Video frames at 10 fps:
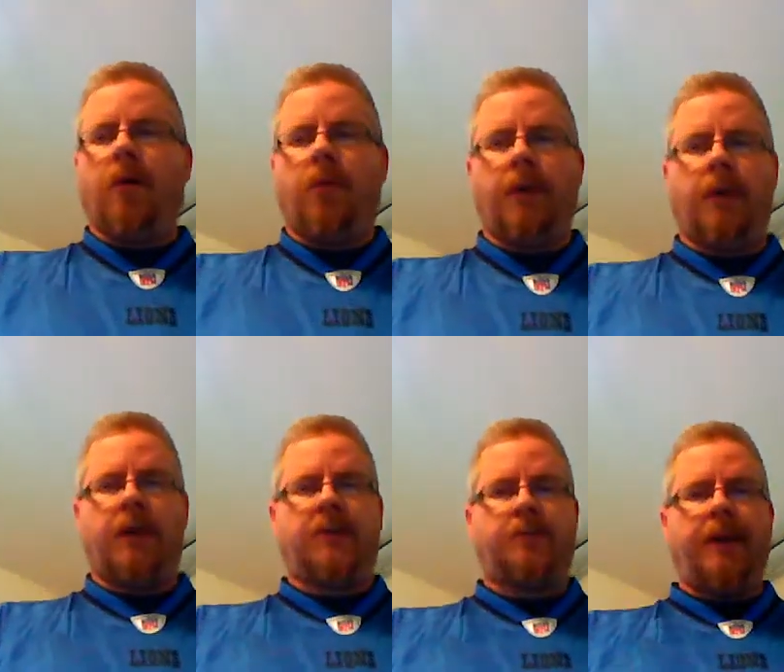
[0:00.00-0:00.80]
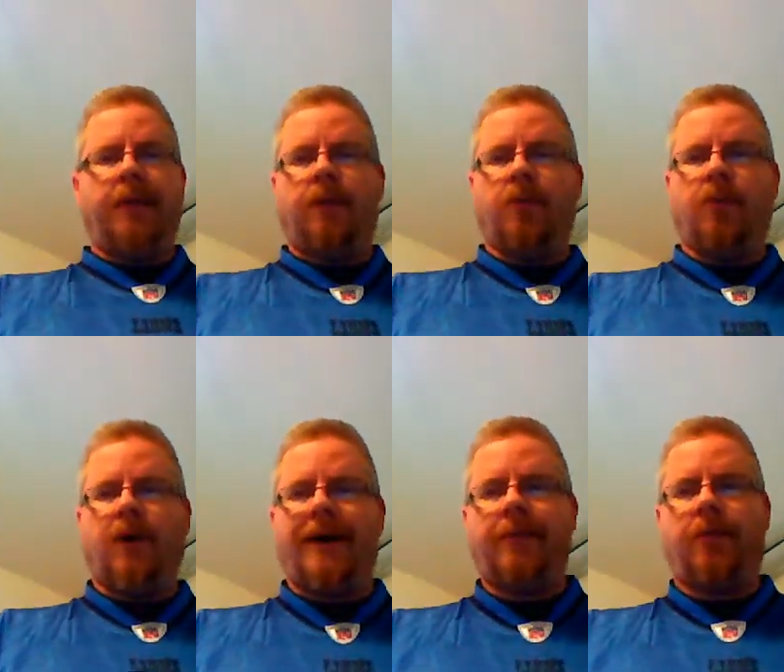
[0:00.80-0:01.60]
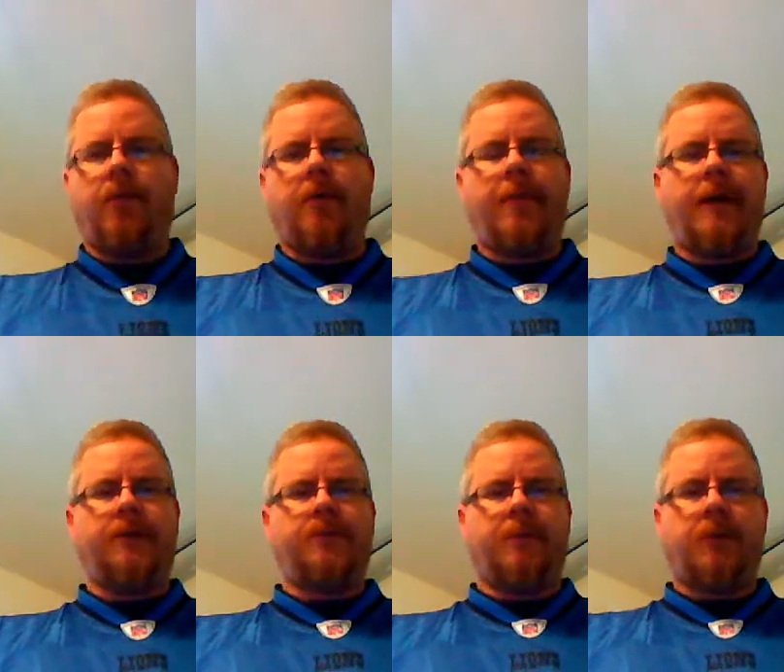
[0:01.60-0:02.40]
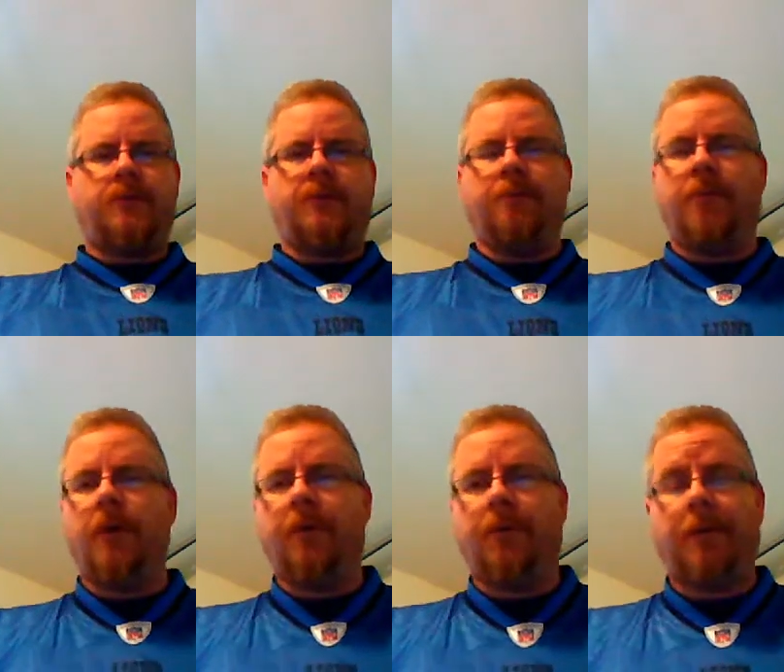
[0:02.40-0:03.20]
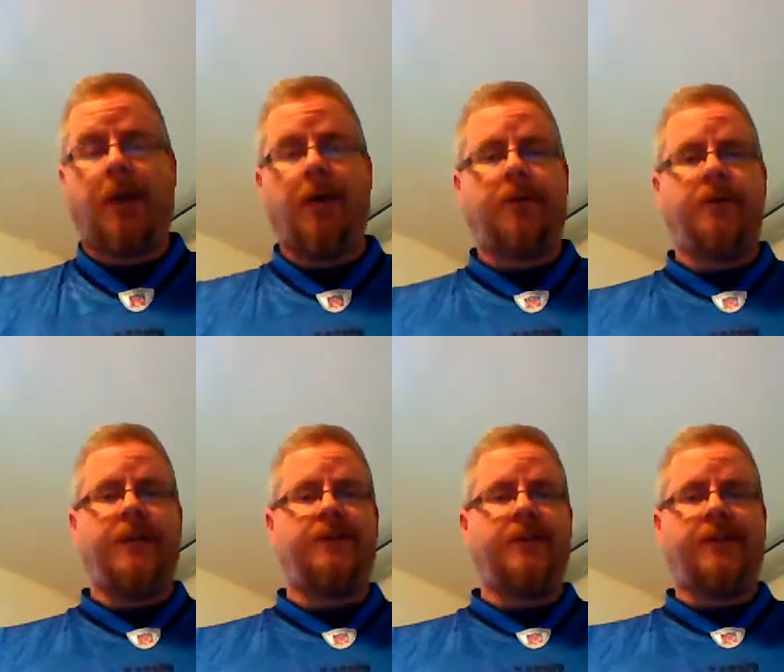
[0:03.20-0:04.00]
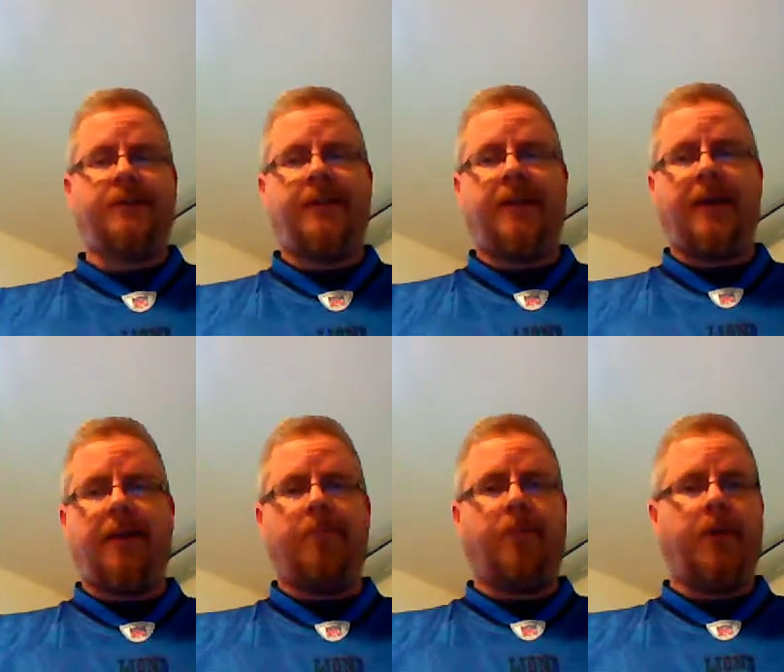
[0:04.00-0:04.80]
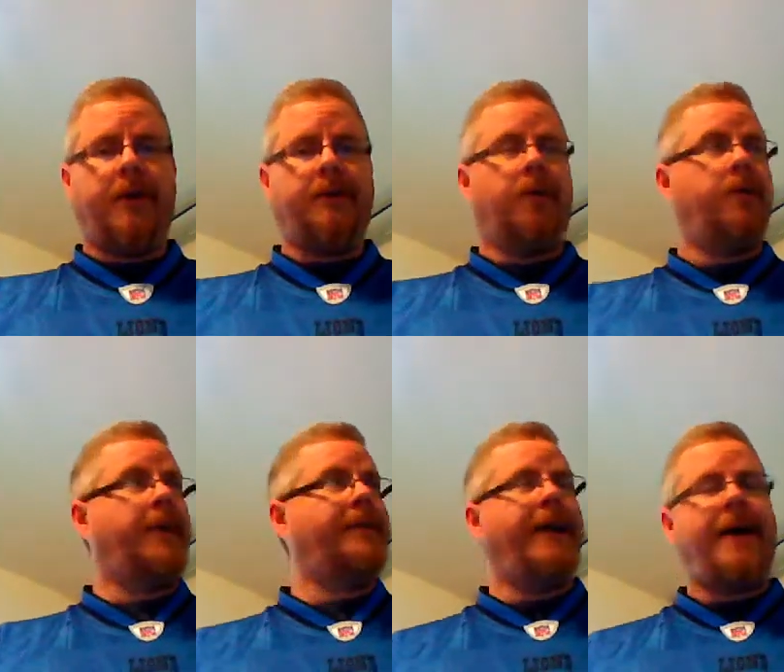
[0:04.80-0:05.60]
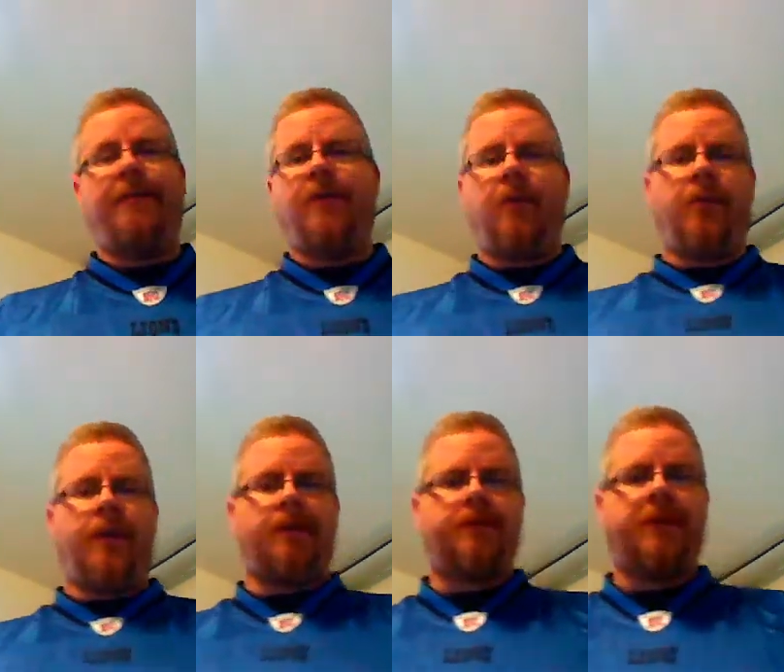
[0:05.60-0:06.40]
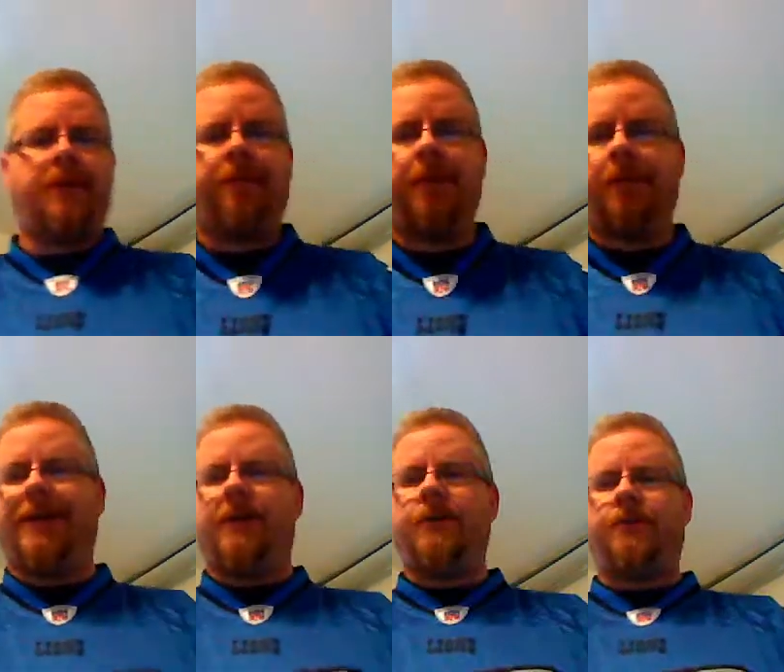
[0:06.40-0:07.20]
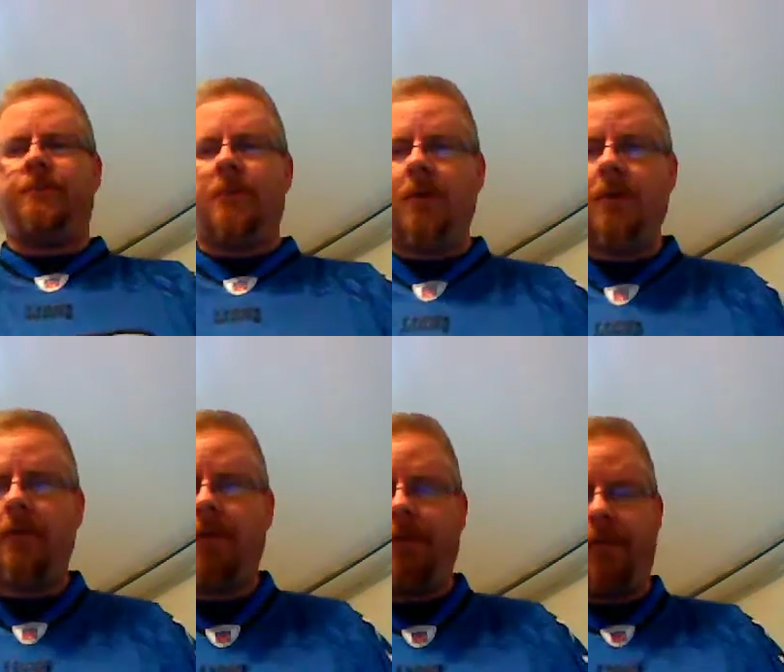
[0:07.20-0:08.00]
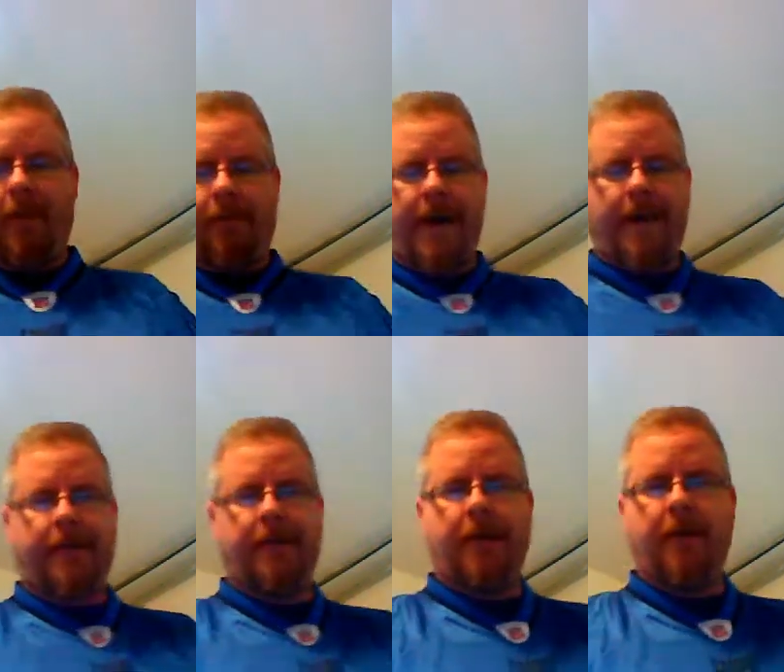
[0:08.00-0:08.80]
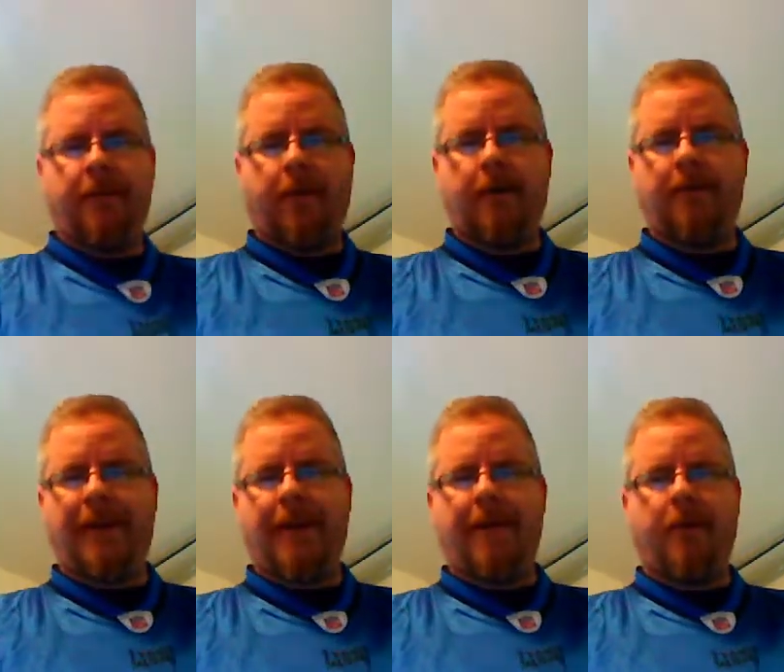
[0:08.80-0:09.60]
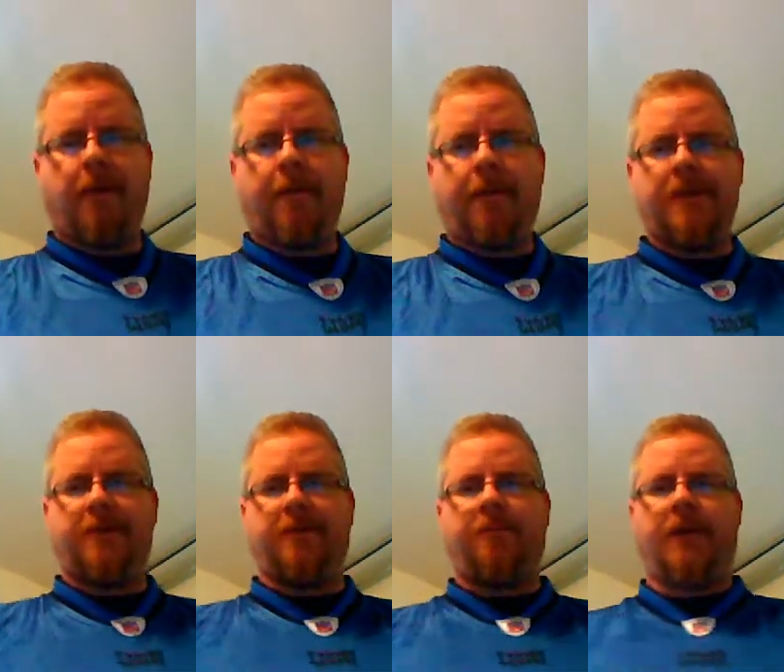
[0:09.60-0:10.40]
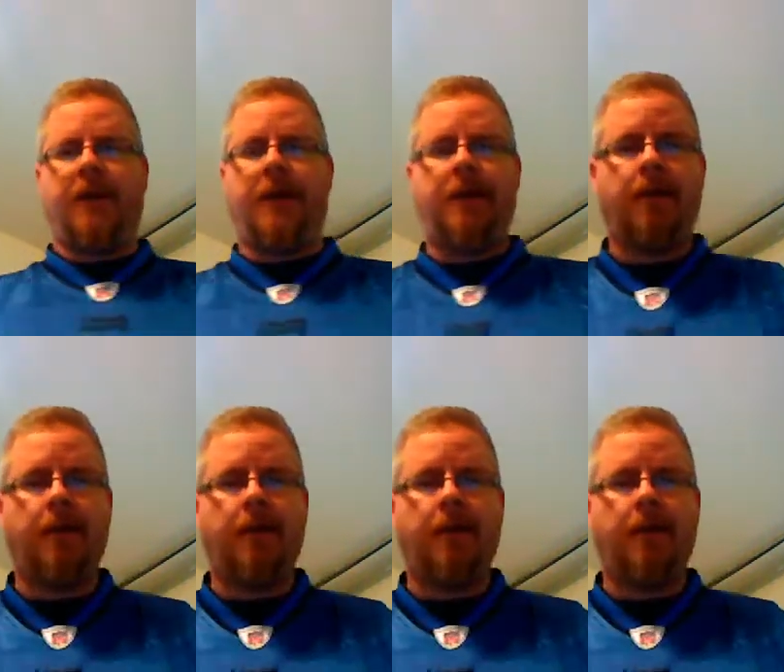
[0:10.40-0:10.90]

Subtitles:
We're going to explain to you why the quarterback is the most important, the characteristics that they have that no one else on the field does, the fact that they're involved in every offensive play,